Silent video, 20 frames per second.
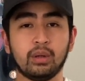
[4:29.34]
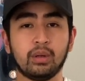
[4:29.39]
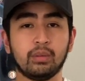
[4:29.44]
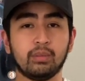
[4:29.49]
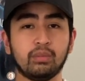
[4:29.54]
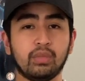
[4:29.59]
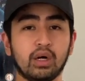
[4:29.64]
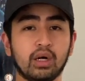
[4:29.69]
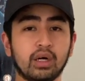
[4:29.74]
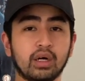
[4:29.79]

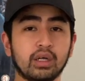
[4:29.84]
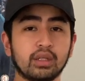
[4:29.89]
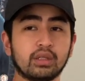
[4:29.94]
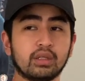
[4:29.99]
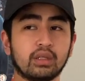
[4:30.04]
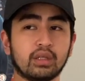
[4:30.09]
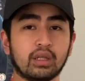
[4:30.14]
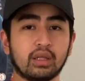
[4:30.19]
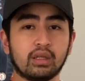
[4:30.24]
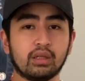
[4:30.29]
but
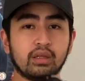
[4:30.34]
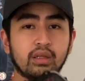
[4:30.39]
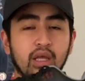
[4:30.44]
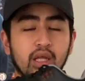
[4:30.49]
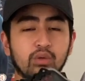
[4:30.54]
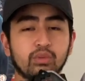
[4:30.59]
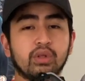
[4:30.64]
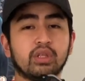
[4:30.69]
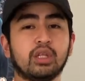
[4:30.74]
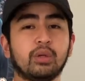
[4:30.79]
that
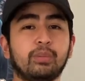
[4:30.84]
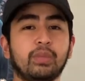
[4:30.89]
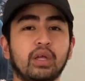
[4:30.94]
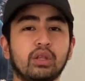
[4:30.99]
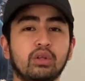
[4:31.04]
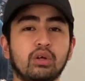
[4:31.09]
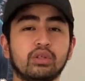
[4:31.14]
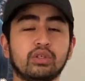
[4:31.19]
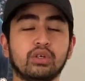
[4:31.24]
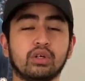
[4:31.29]
will depend
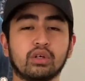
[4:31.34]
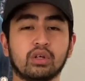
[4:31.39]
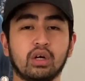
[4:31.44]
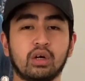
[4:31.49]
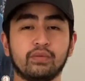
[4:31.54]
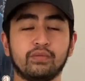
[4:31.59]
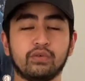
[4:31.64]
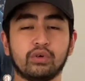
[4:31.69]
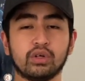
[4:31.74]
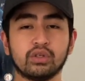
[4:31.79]
on your
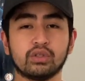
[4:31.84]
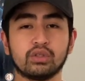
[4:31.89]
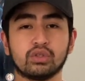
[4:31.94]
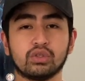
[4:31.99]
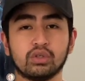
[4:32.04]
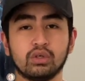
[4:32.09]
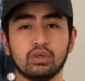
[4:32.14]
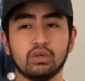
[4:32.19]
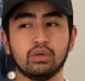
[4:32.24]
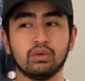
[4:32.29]
comfort.
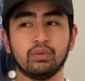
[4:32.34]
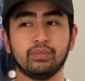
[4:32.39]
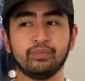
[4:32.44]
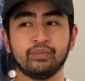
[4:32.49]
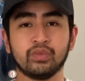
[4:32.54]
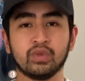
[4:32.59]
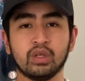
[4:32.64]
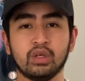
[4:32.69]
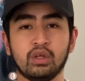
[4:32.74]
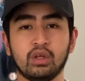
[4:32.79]
So
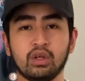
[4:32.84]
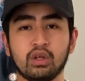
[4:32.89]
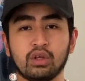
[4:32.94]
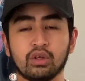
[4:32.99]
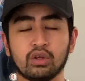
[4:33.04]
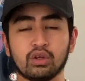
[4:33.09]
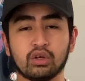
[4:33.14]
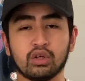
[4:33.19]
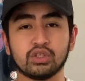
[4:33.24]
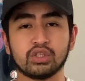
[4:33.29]

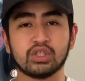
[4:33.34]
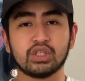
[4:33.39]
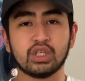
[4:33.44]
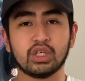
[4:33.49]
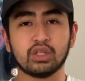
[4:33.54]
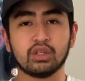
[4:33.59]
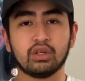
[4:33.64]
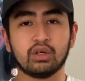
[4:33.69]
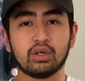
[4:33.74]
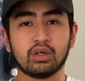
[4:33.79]

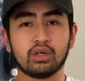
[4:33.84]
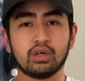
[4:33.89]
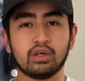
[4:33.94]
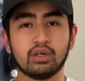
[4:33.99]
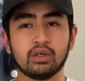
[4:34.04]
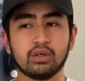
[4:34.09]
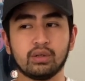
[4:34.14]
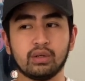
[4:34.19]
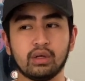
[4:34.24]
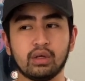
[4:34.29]
consider
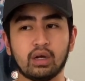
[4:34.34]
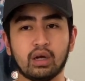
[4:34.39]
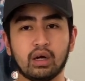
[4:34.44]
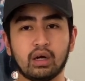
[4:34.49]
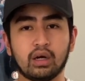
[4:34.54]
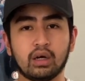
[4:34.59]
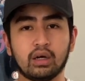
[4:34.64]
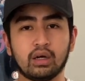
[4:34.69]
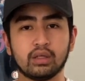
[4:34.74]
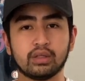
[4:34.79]

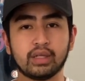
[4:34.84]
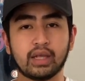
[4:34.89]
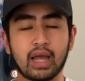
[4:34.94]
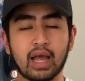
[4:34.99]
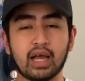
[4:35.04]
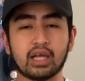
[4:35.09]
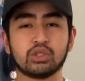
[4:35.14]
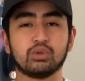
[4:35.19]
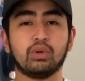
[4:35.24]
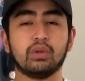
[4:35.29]
the
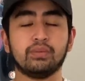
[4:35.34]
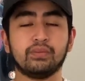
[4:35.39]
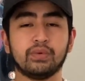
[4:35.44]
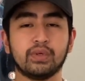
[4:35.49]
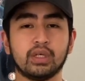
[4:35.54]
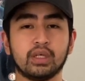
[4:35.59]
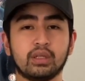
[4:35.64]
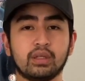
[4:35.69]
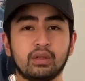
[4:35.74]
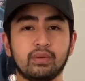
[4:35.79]
actual
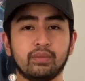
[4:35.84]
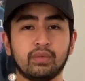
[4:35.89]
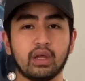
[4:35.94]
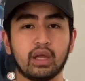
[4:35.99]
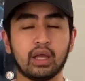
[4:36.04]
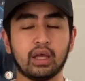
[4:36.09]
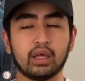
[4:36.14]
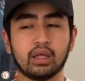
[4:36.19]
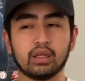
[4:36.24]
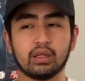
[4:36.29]
fit,
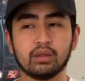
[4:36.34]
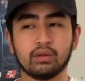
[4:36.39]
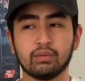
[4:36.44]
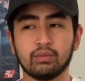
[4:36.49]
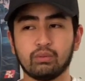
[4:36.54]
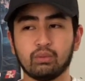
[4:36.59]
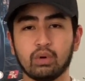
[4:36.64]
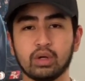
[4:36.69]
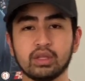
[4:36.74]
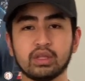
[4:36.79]
and
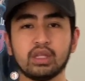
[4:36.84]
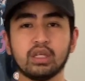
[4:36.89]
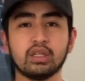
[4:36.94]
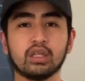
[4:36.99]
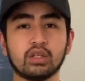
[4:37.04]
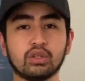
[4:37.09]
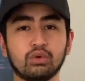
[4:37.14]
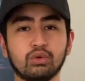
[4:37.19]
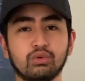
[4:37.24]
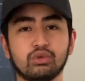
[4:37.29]
one thing
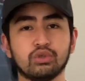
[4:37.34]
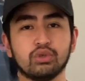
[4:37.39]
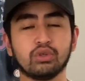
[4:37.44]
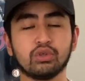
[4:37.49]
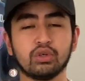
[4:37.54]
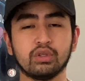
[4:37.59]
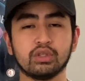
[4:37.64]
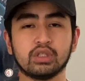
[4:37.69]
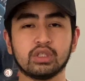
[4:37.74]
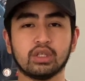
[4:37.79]
that you should
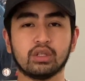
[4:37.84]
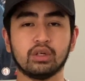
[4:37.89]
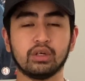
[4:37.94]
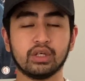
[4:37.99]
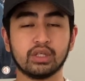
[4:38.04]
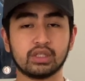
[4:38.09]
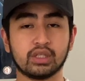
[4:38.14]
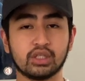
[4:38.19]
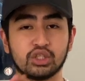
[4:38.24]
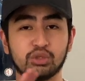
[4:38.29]
consider
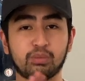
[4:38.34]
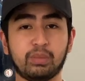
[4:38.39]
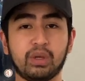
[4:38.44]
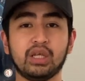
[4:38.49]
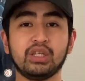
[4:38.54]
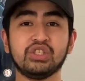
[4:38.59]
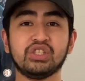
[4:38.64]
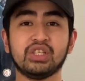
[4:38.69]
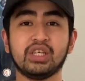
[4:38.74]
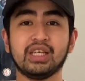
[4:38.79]
is the
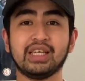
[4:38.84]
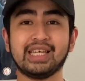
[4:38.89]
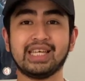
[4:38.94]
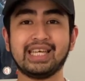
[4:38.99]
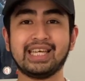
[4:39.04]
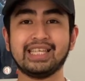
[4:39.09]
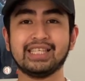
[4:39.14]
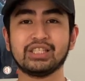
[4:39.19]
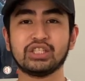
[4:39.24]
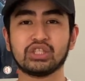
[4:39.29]
spacing
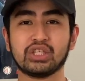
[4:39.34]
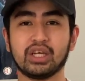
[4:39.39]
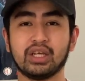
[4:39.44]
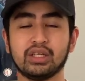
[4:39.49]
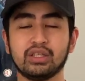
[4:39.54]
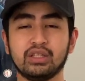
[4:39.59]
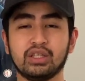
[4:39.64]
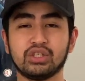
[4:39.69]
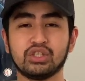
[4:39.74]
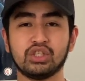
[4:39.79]

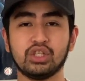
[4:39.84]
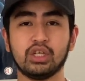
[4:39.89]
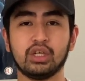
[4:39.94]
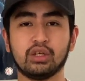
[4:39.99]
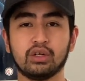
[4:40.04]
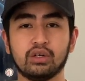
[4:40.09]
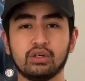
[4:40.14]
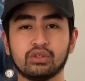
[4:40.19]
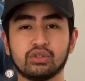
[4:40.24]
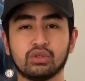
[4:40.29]
inside the
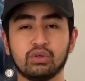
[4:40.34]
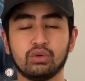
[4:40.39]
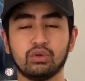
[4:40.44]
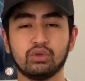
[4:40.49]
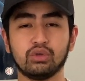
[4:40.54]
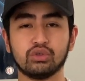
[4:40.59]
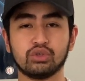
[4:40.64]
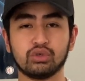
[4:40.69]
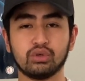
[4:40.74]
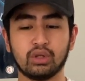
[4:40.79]
sneaker. So you
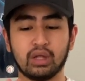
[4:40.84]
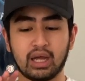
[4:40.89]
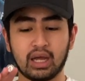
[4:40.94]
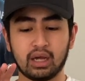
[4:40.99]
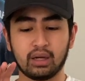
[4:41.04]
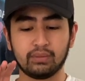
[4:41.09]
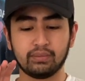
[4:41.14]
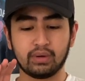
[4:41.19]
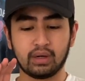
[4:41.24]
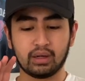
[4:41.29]
should
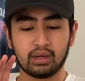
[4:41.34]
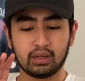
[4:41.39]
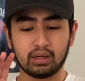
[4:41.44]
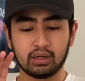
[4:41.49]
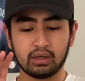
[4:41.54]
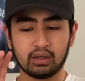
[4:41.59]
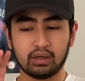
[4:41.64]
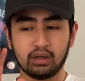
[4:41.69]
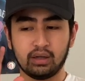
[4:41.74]
have a